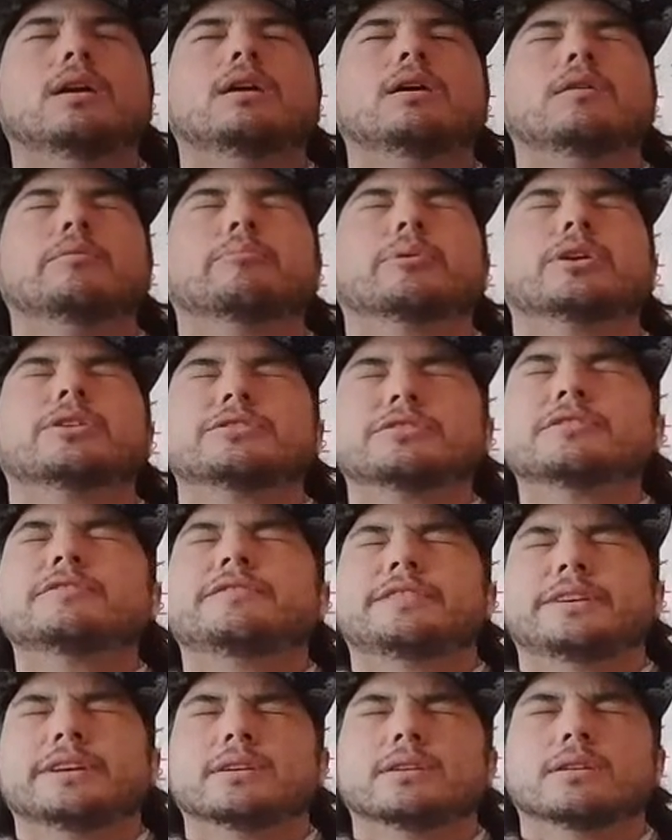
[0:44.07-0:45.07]

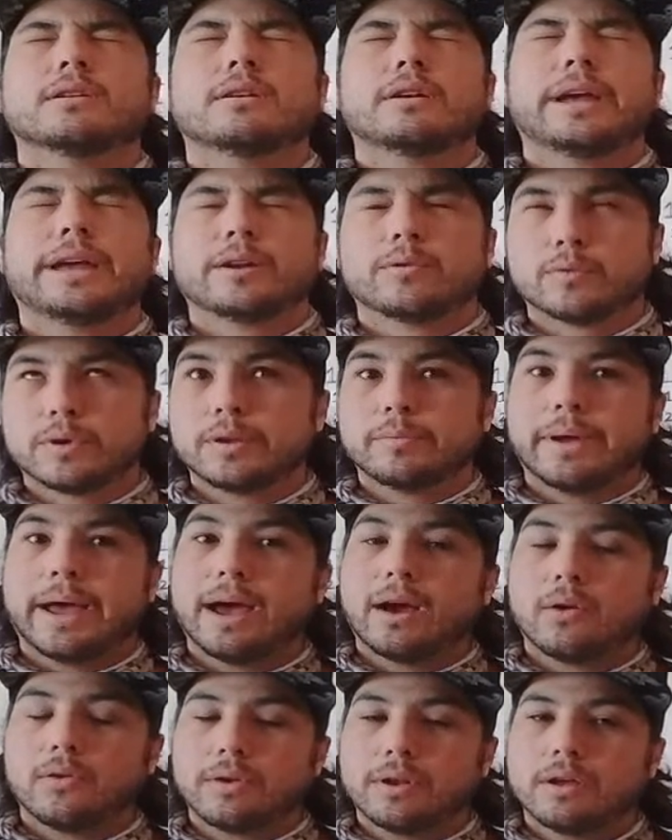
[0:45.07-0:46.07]
persevere and
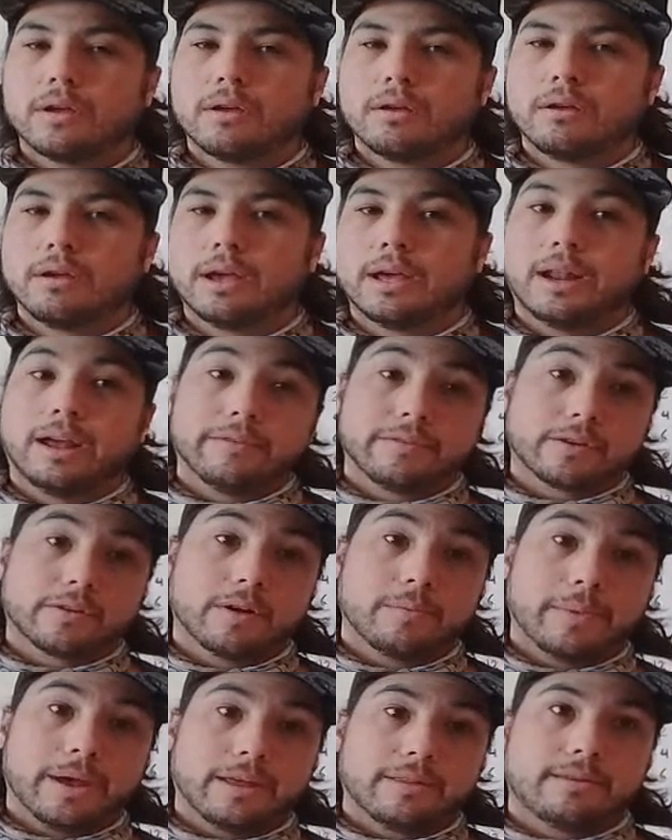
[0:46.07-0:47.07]
rebound and have a great
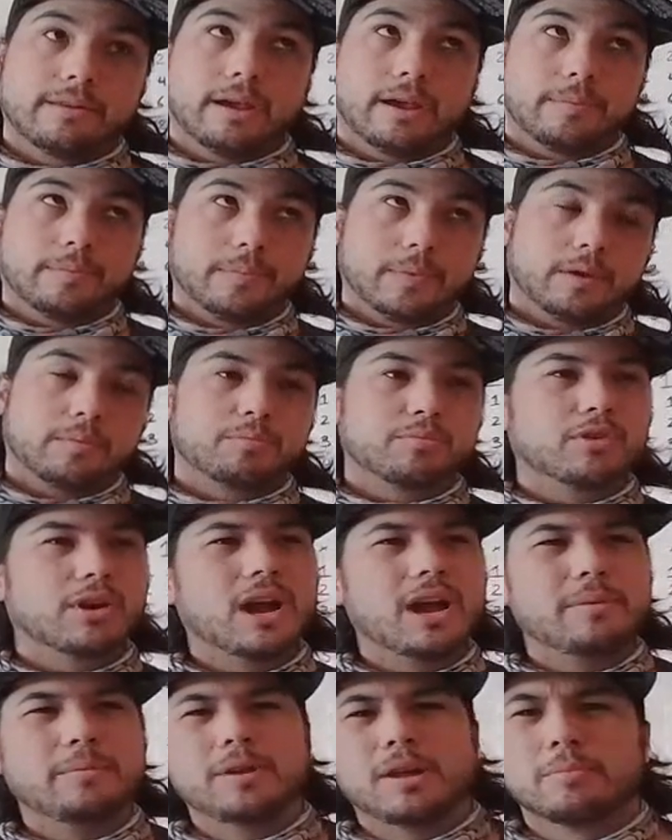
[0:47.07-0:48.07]
math day.
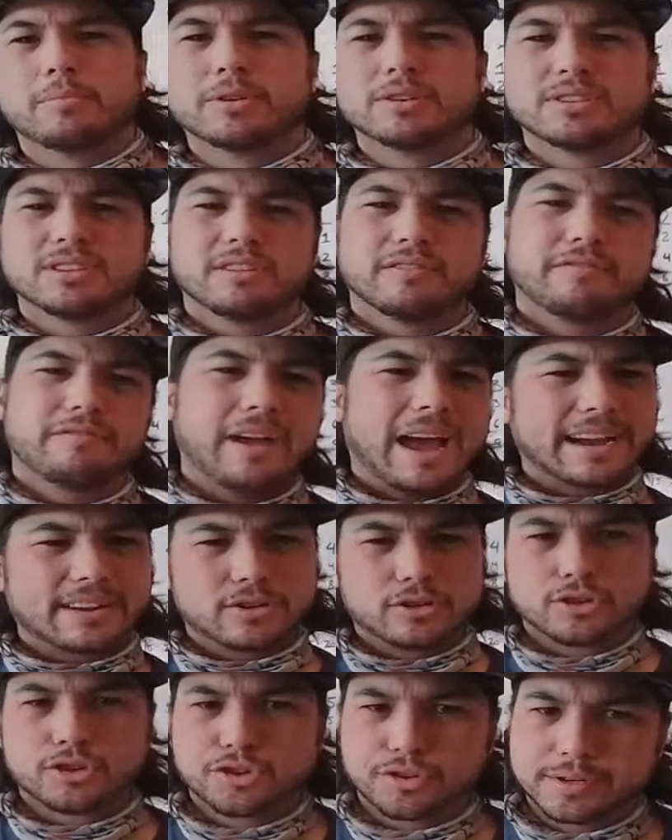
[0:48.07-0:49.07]
Prime numbers and factor
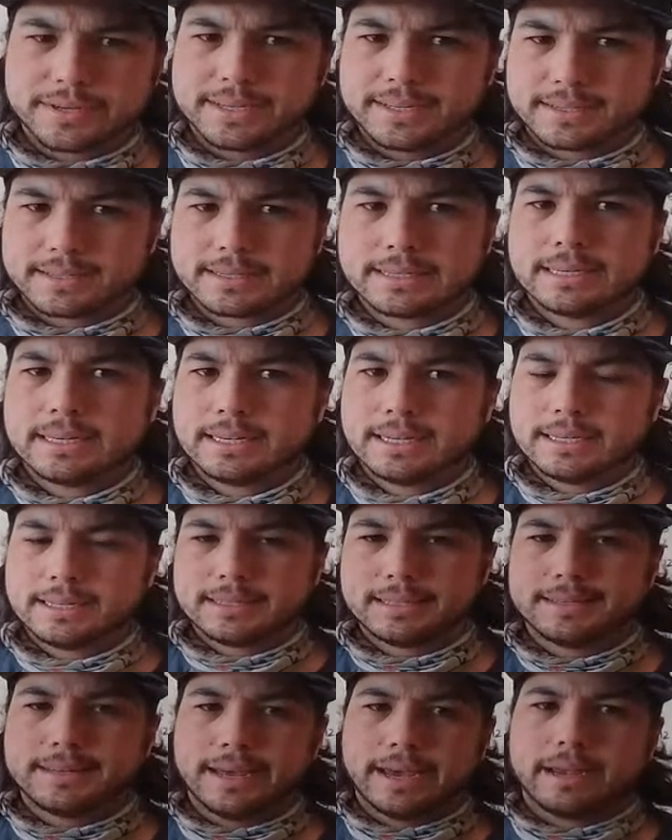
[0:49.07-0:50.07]
trees
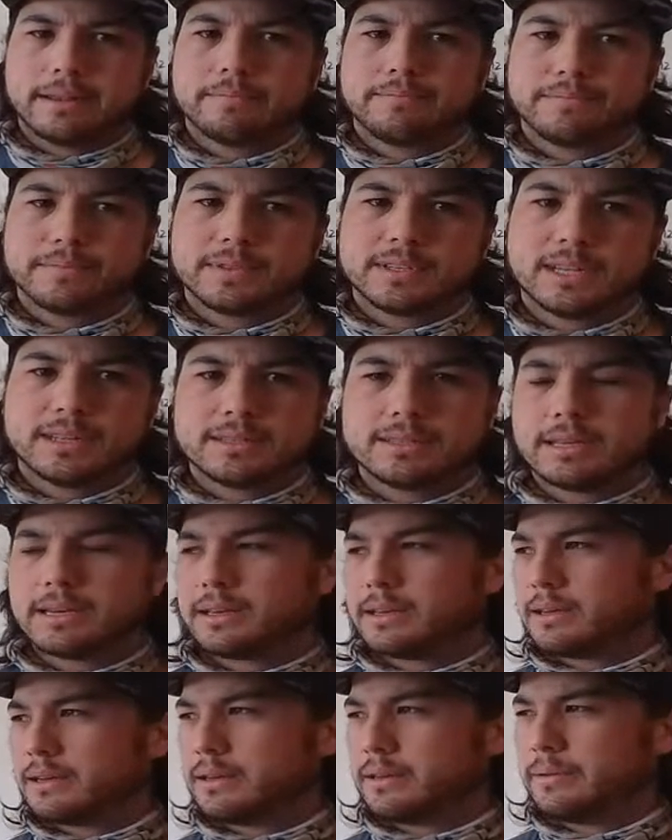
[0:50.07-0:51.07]
today. Sounds like
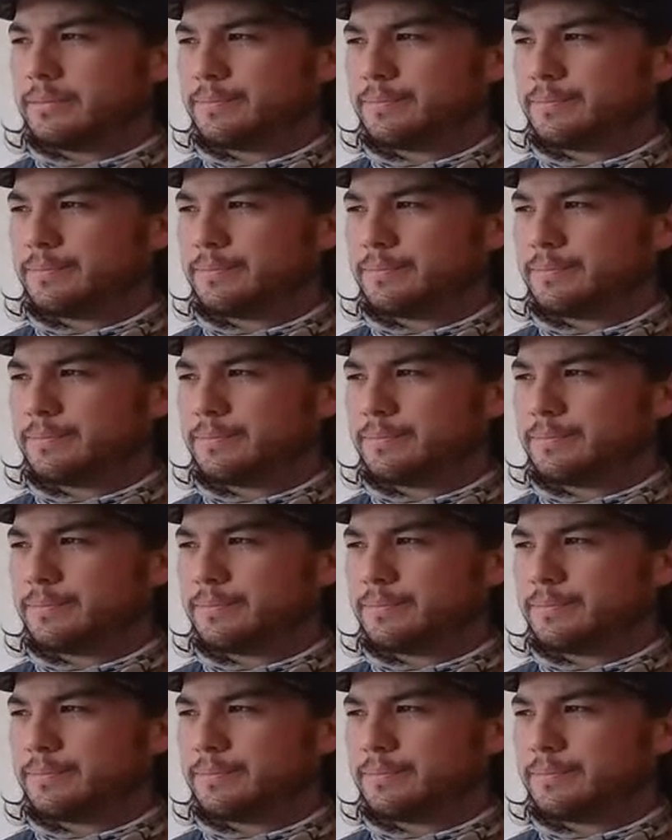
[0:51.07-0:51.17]
a